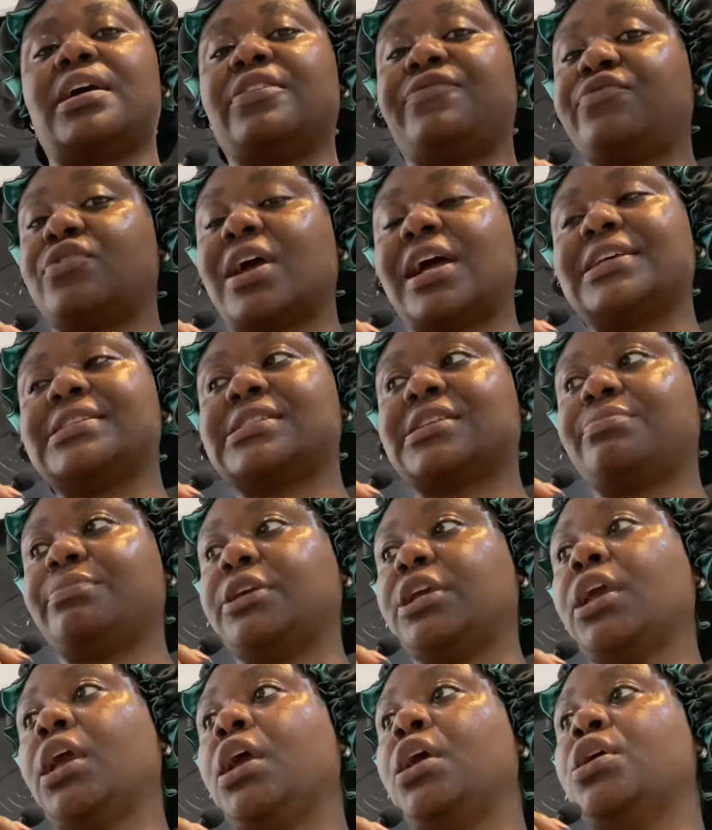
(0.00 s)
if you ask
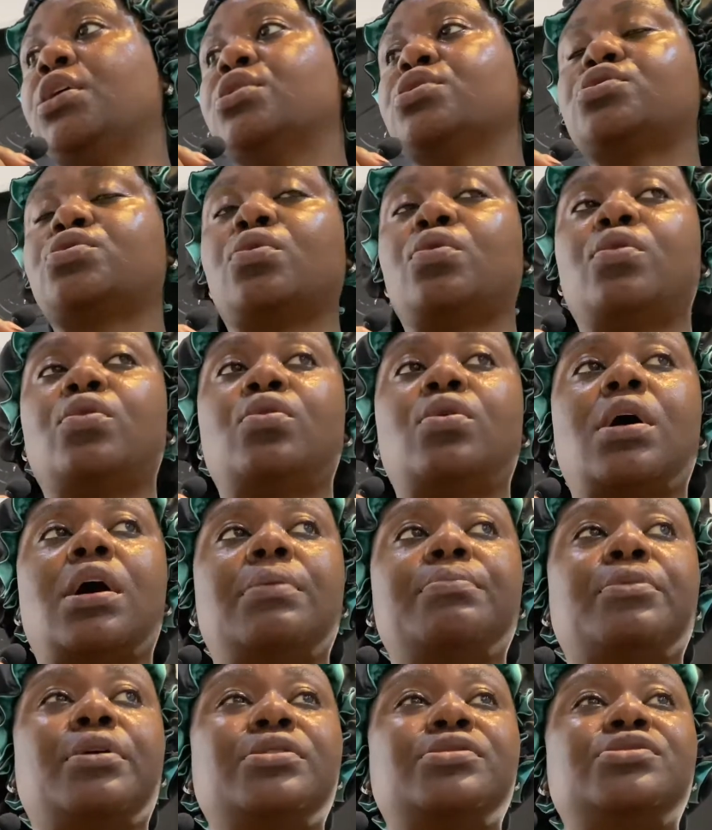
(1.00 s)
me so
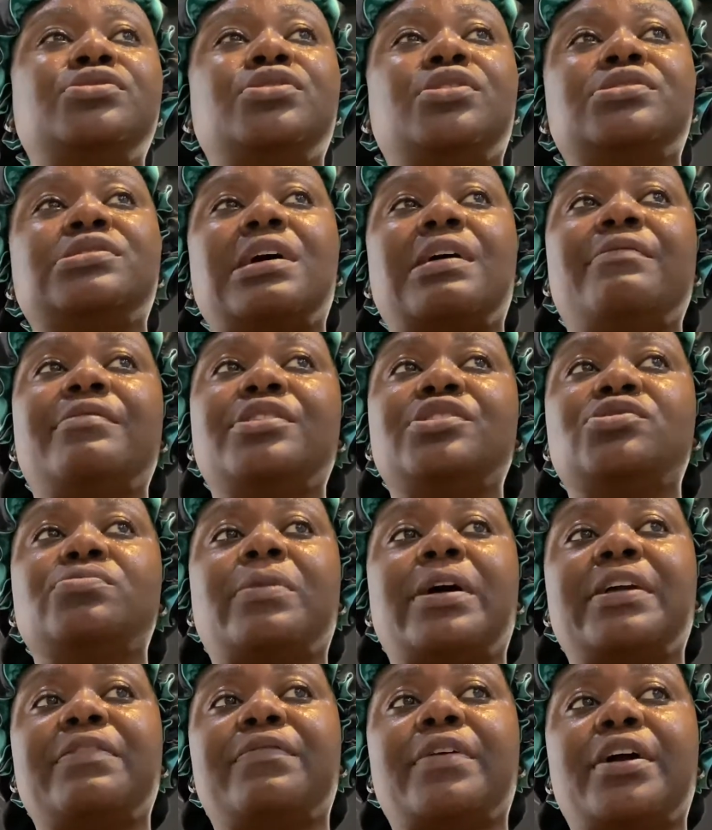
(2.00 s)
i'm going to just arrange
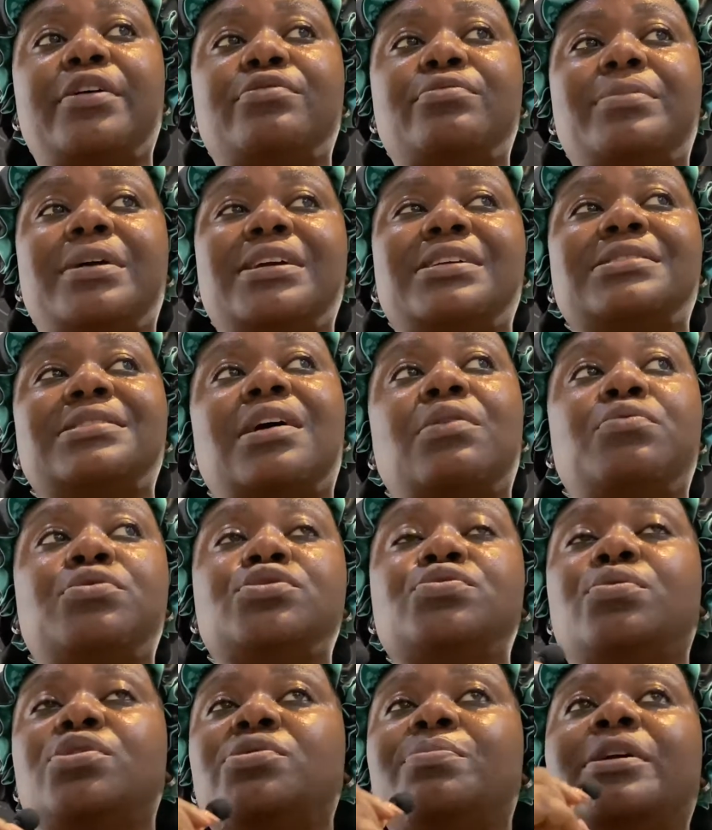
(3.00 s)
my environment i
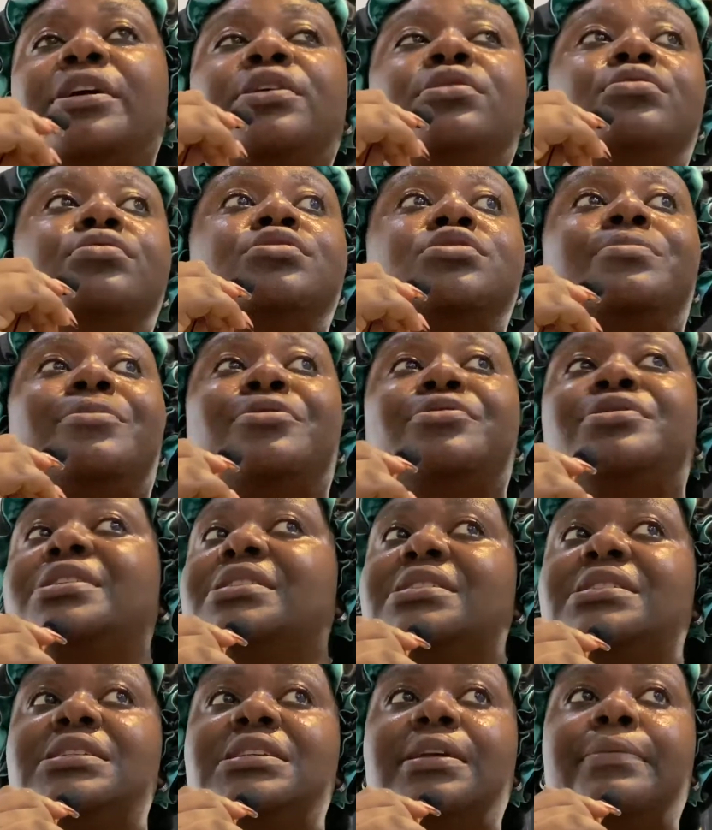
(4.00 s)
want to wash my clothes but
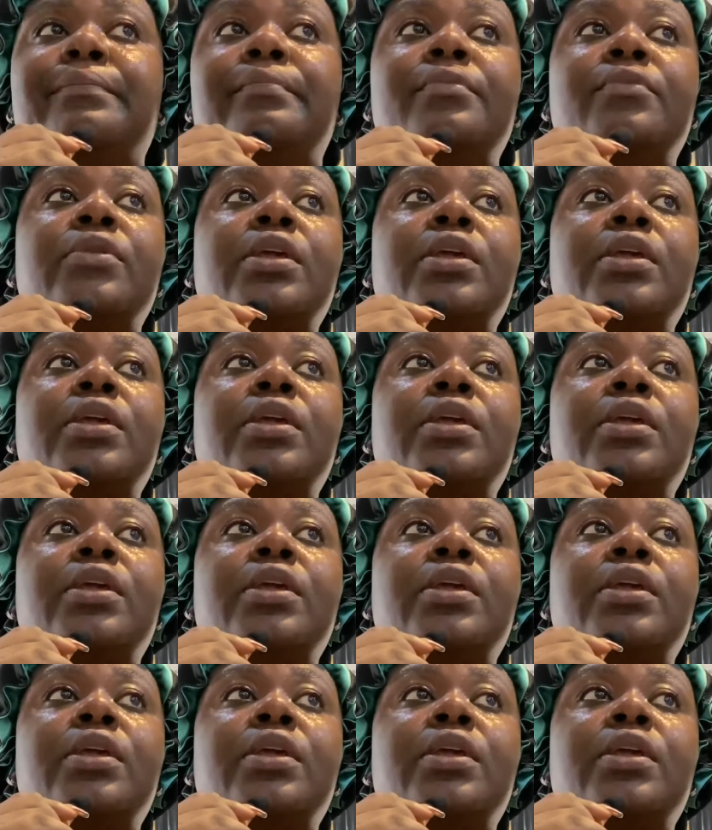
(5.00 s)
honestly